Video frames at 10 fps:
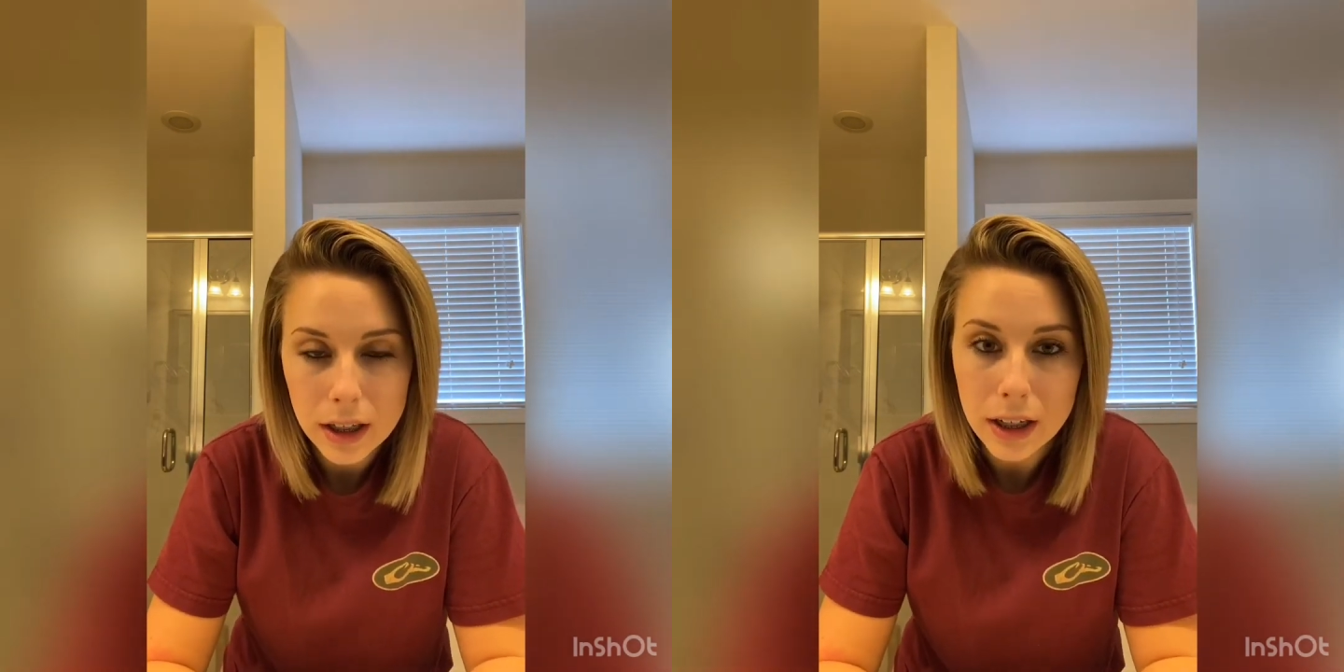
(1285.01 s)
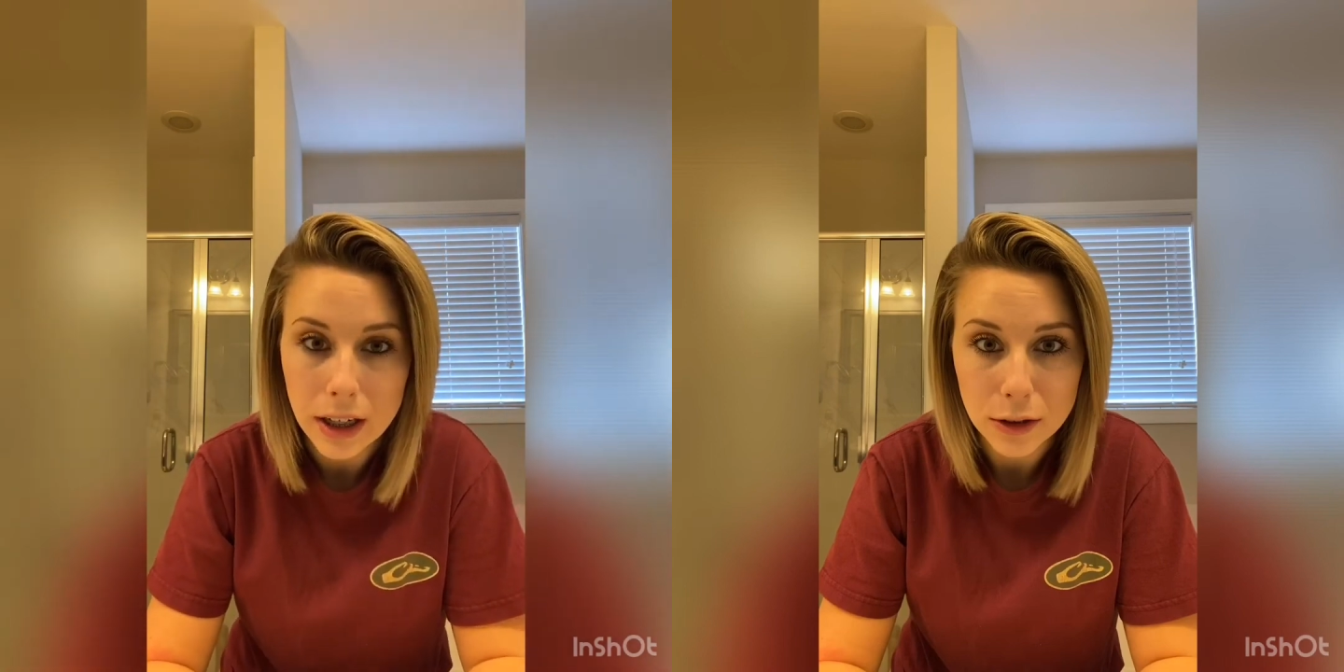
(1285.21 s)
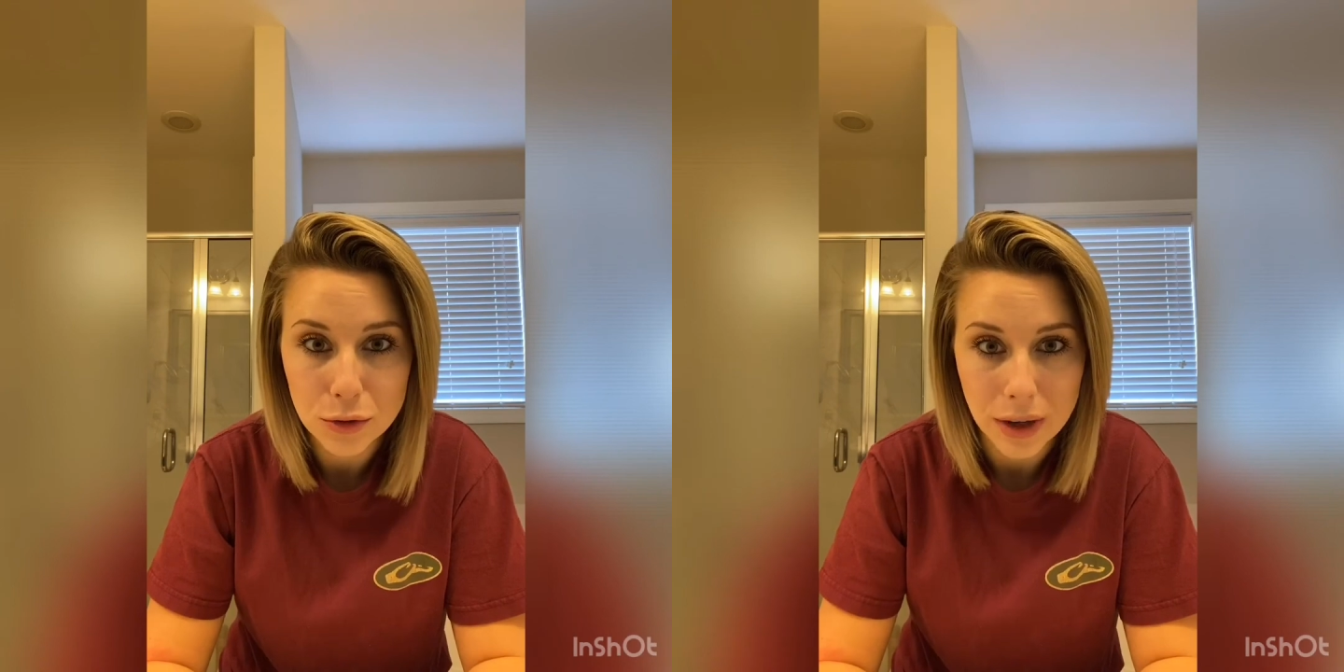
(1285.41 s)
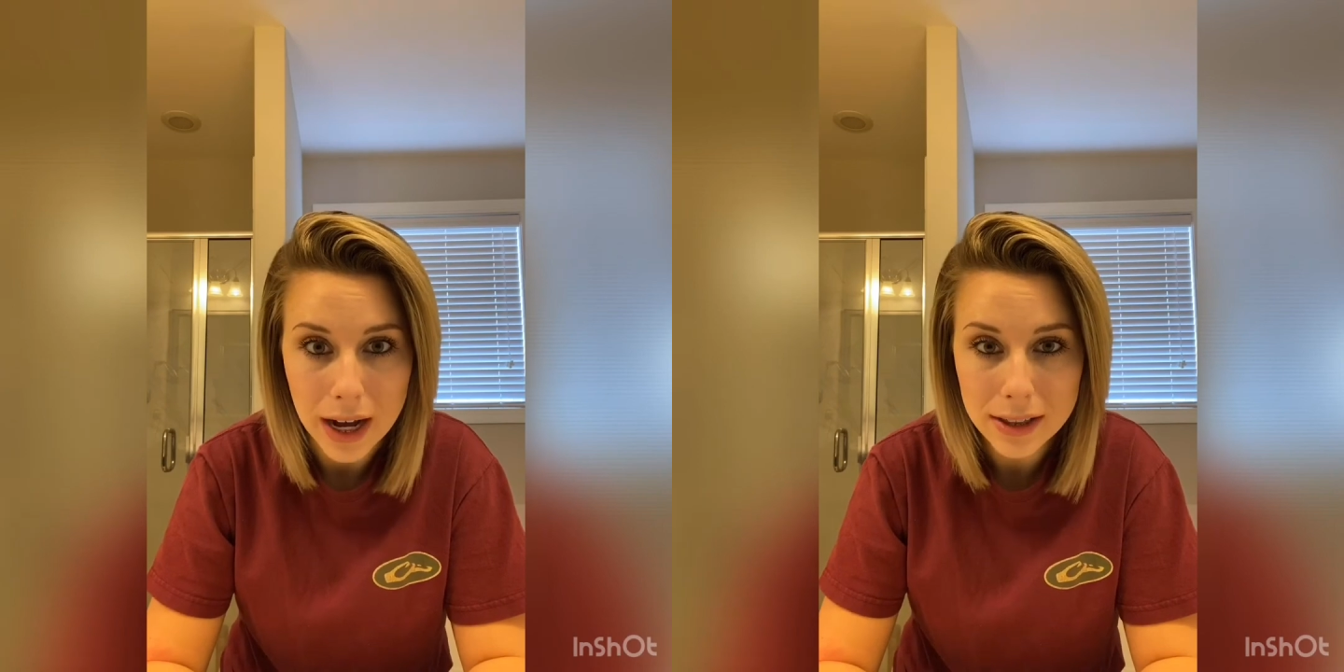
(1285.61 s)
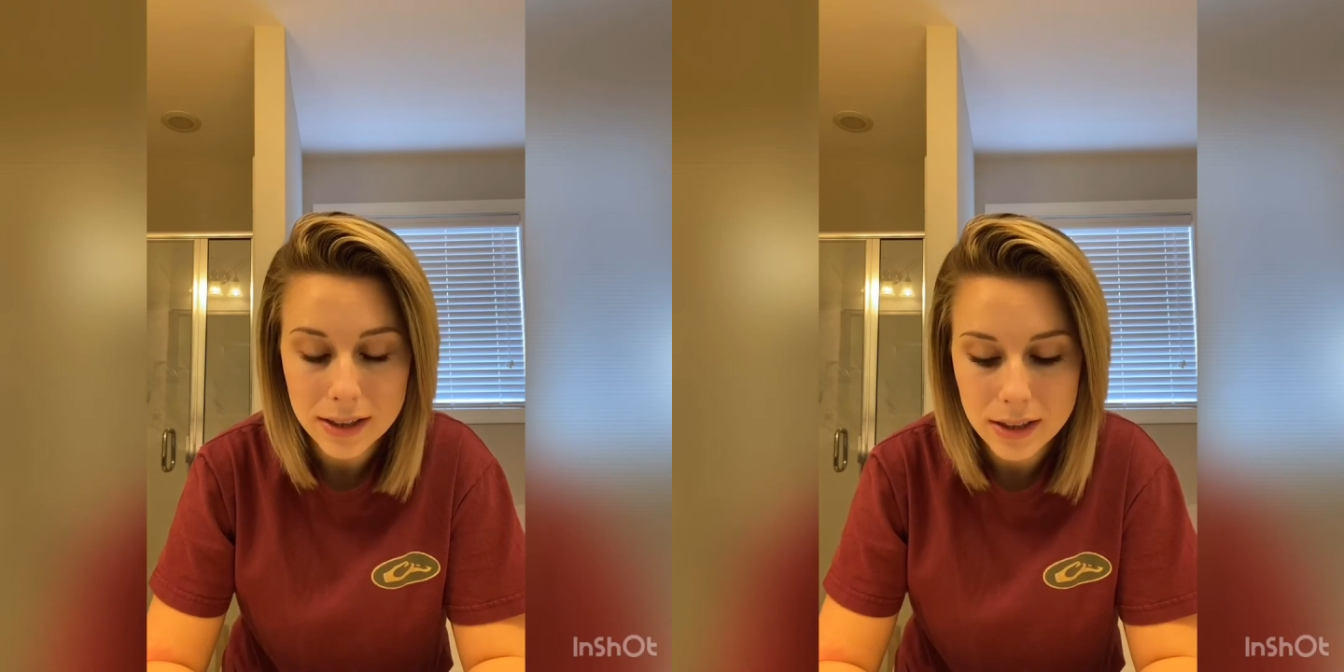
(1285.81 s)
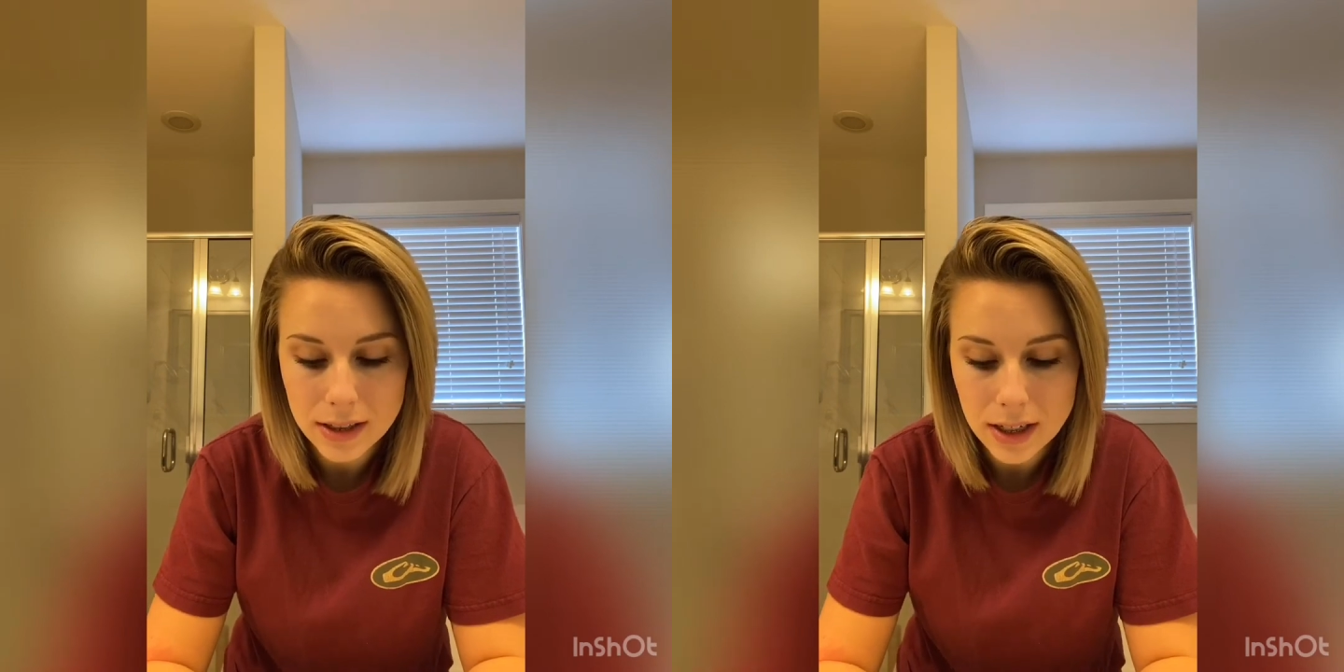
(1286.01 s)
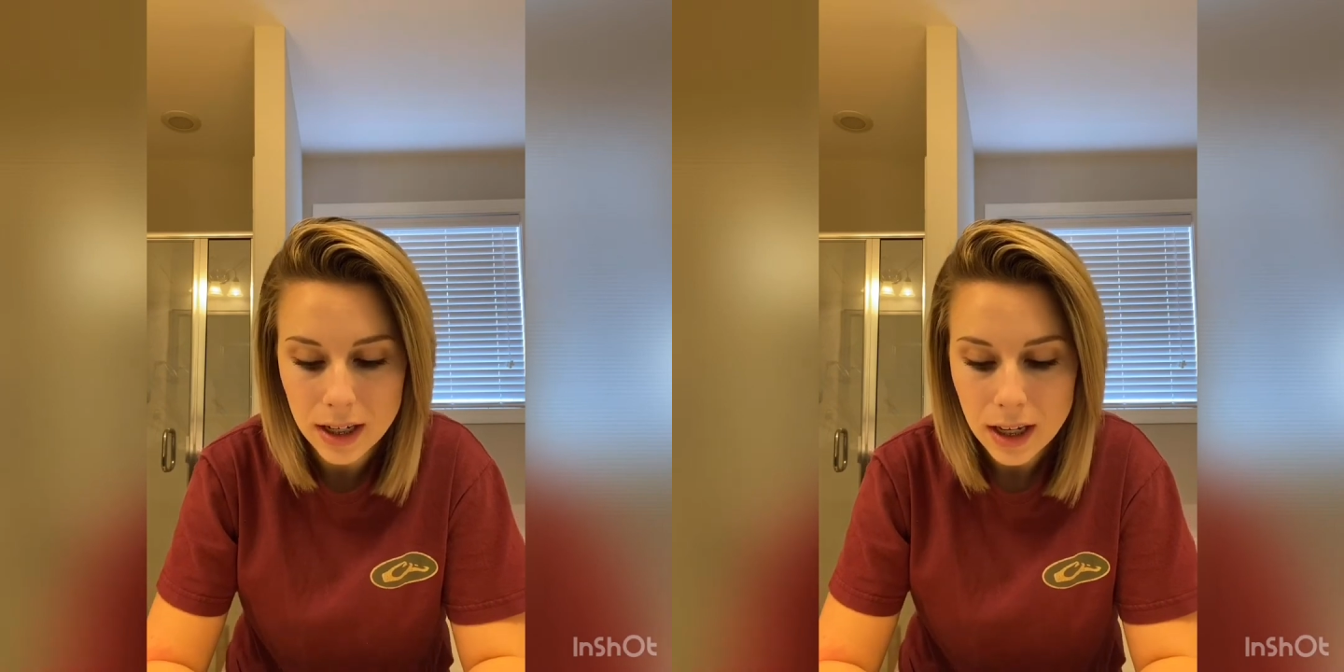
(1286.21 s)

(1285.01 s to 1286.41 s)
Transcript: get dressed